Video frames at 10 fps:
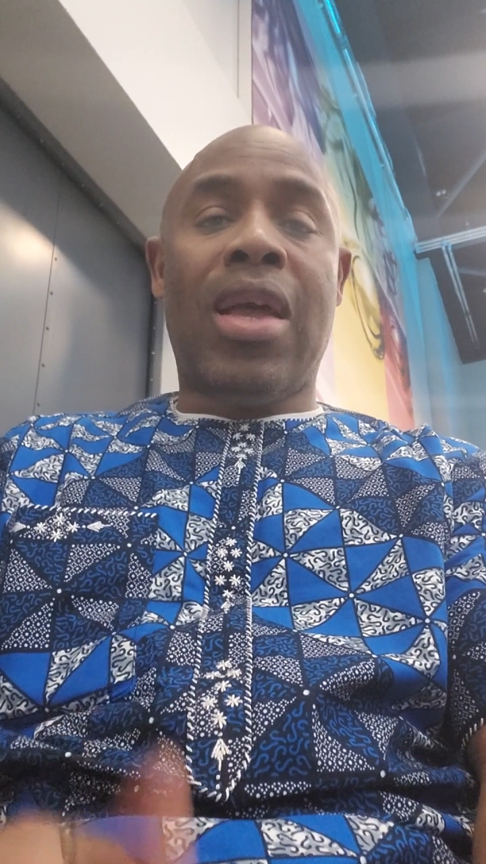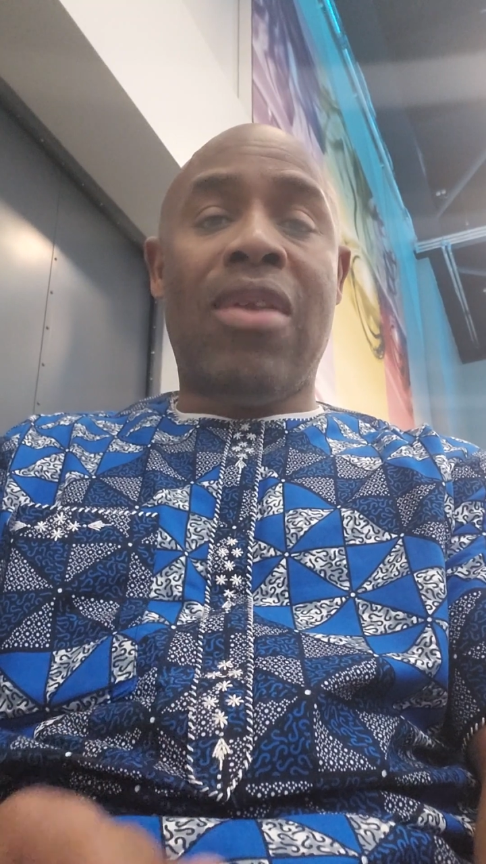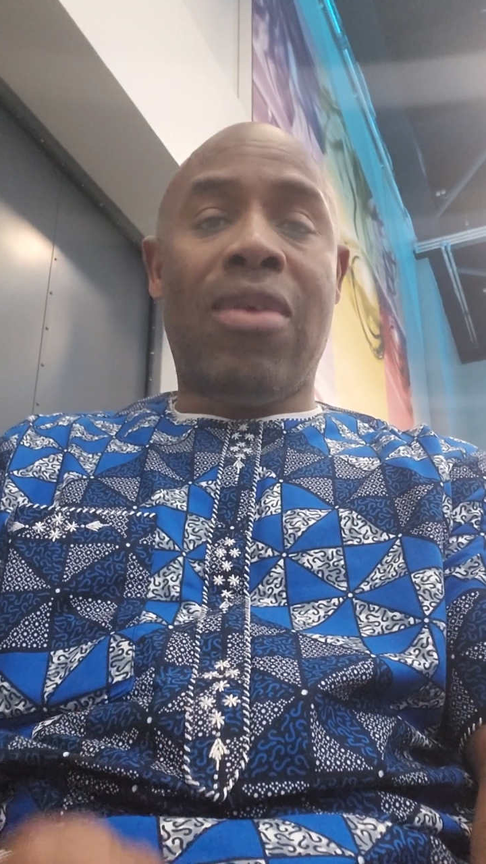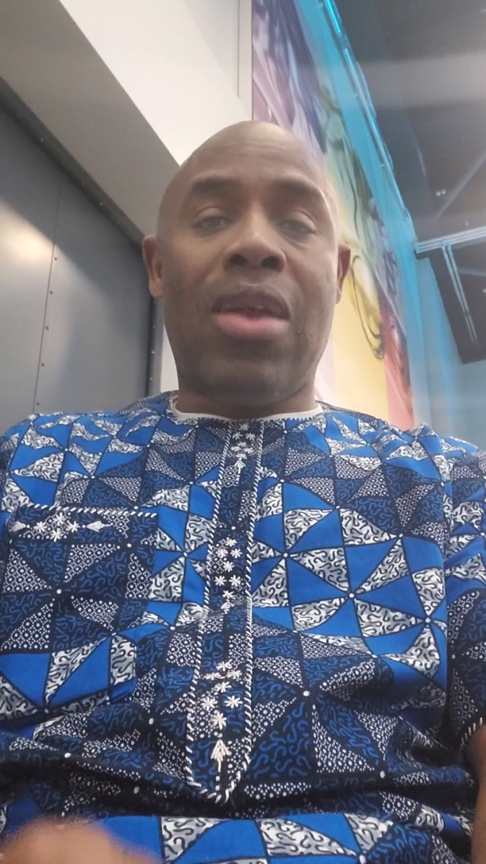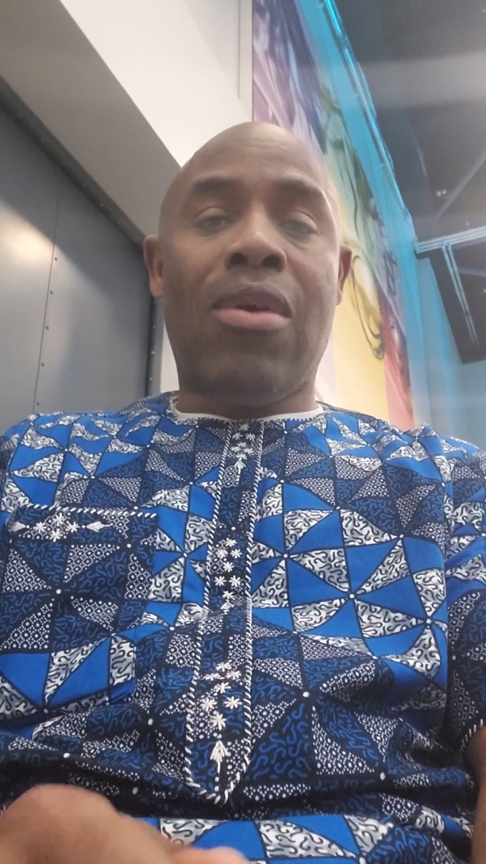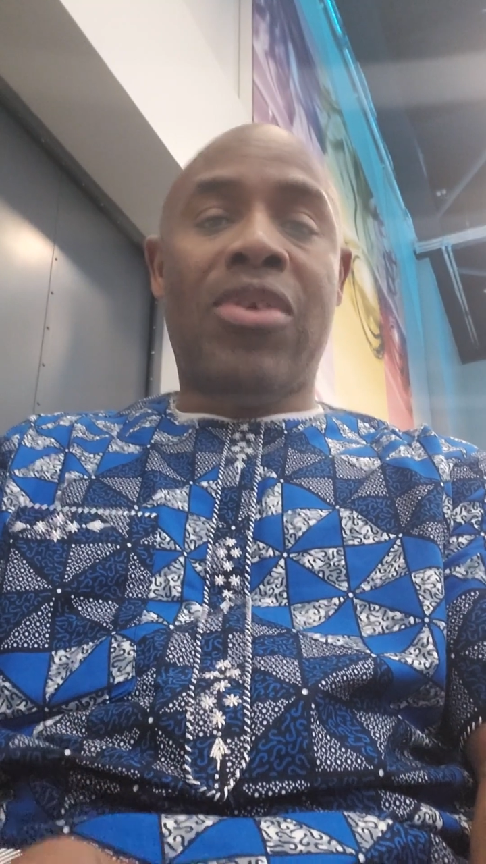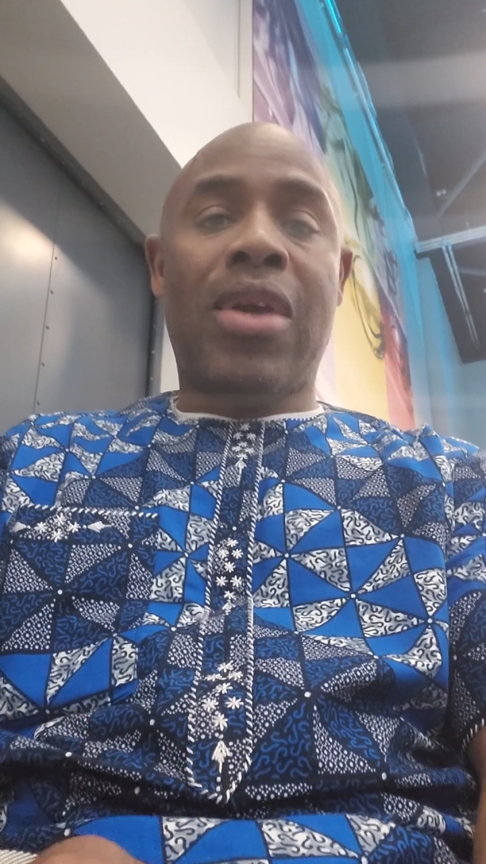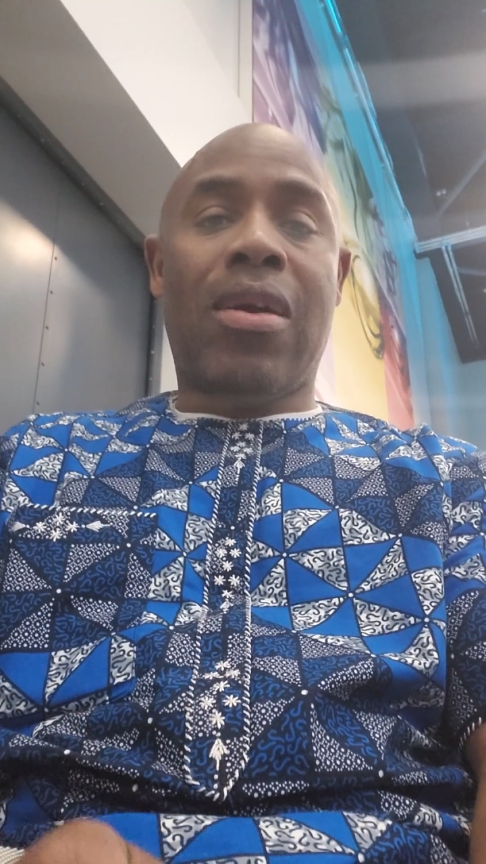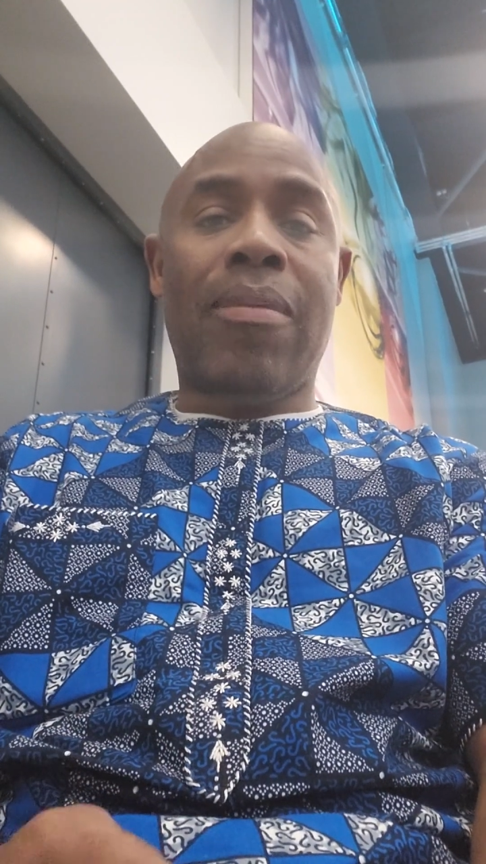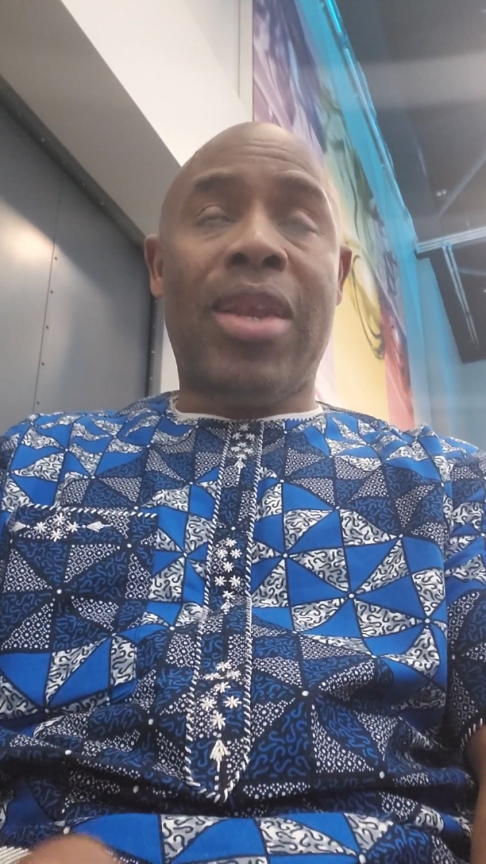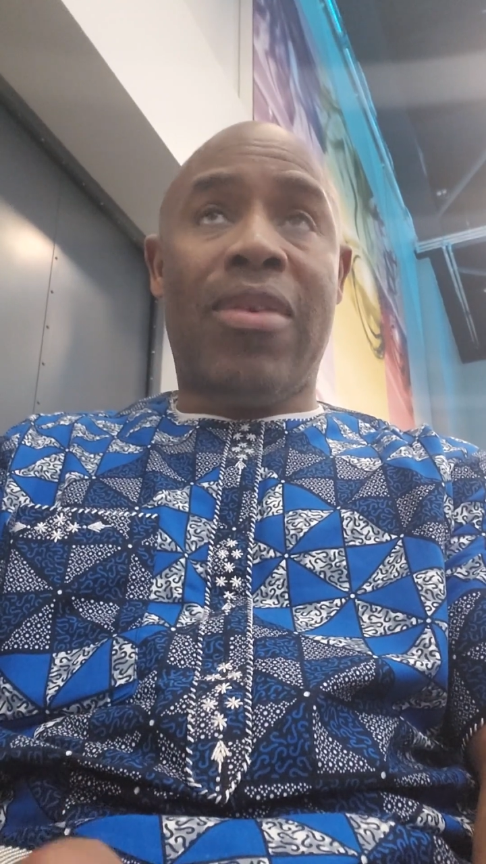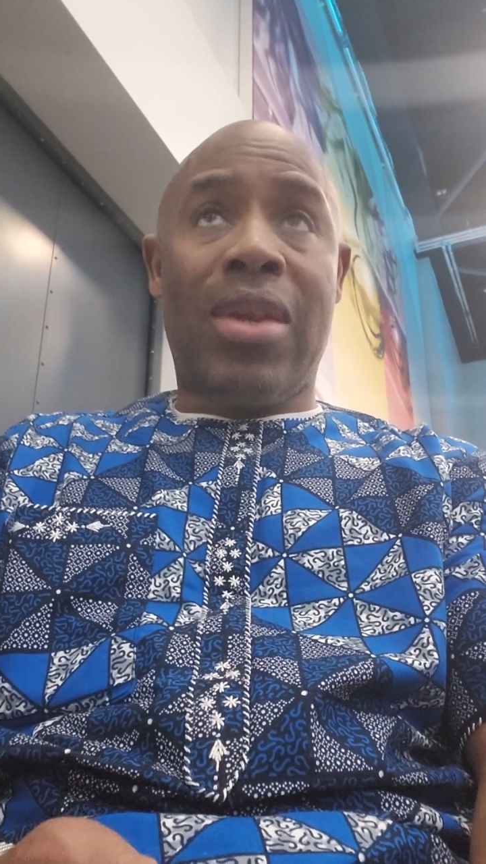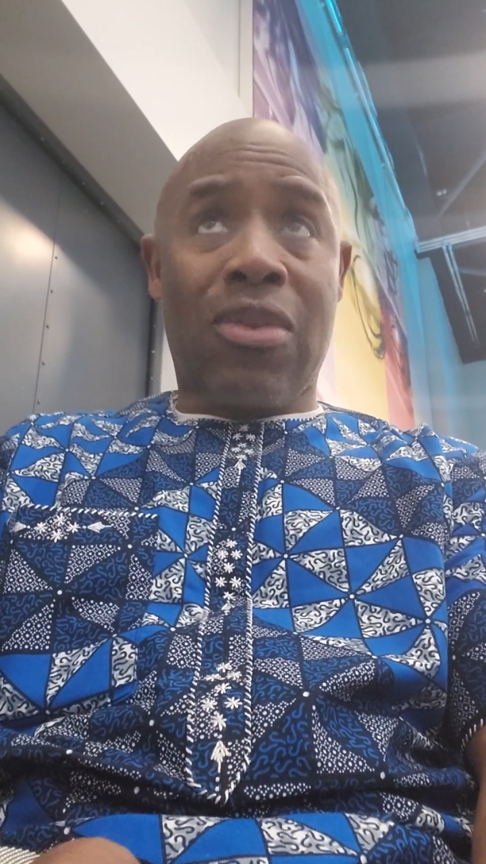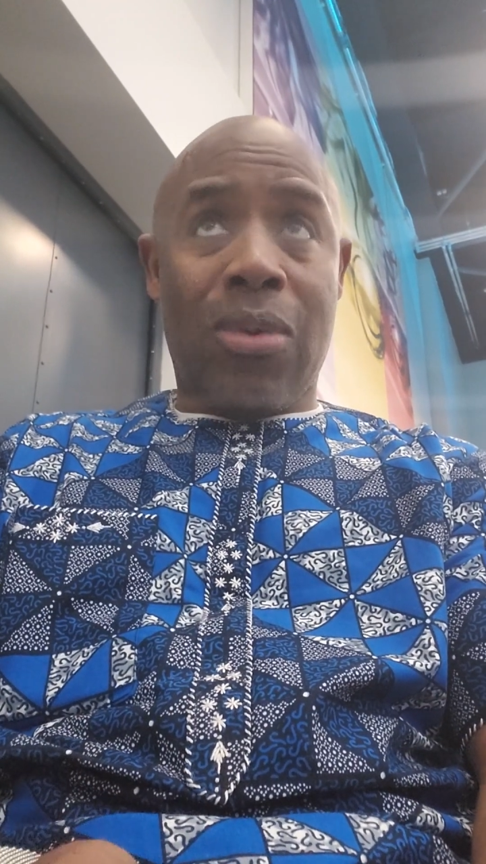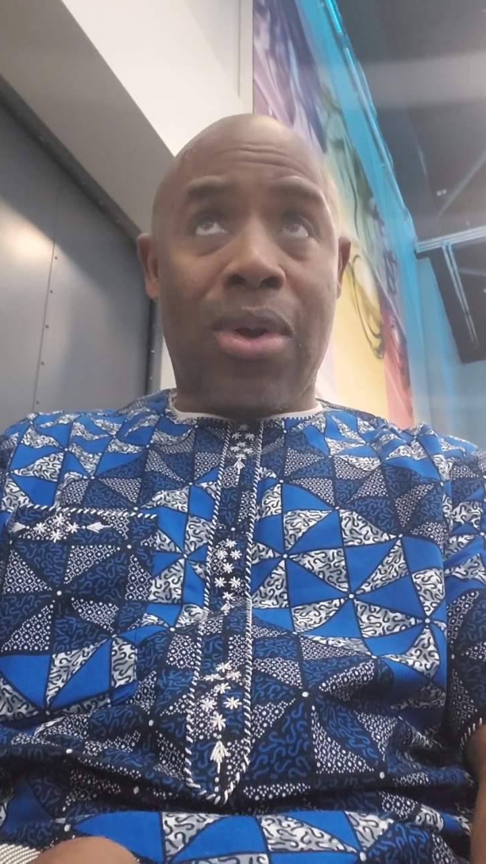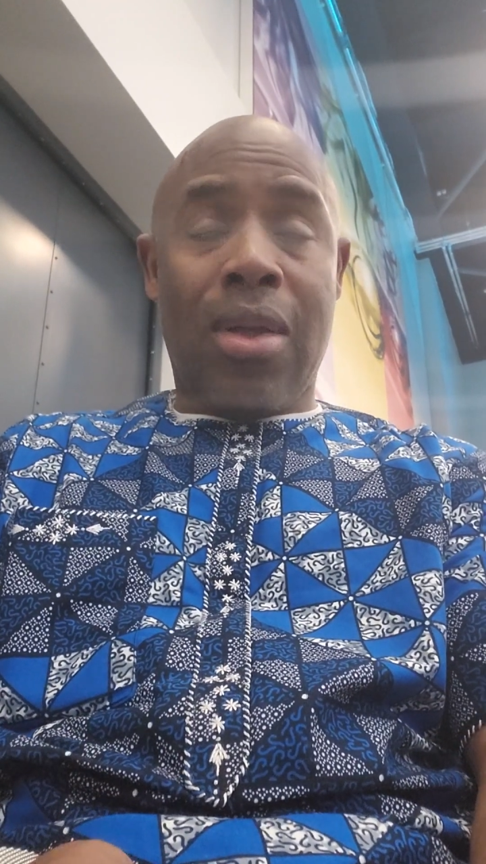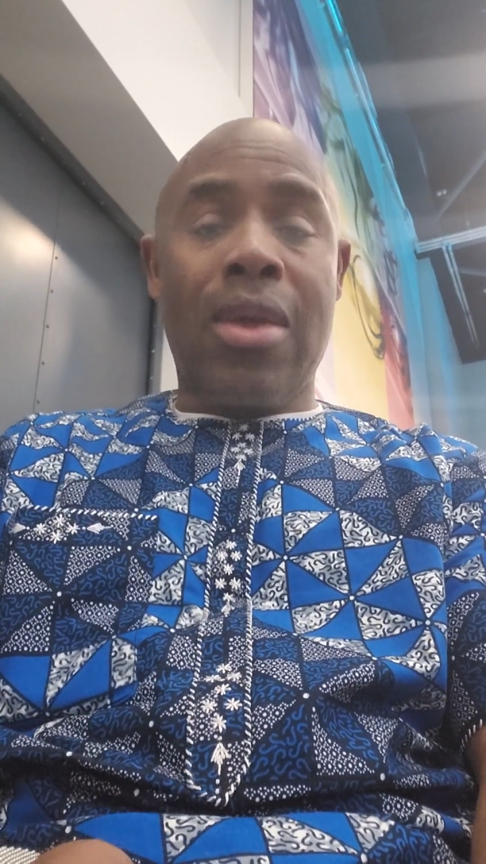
Nigerian Yorkshire Community Network.